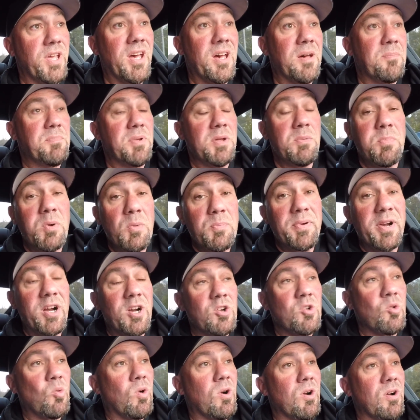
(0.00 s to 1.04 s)
yeah, be
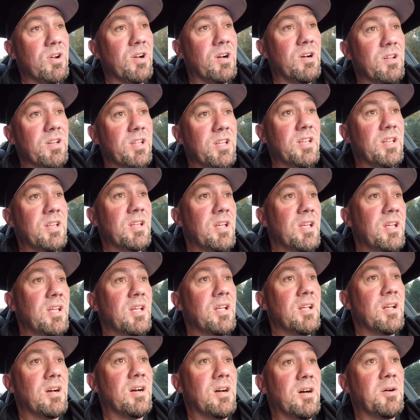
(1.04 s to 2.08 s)
prepared to work on it.
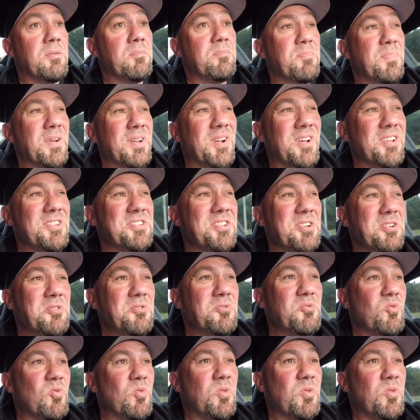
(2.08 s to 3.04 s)
But also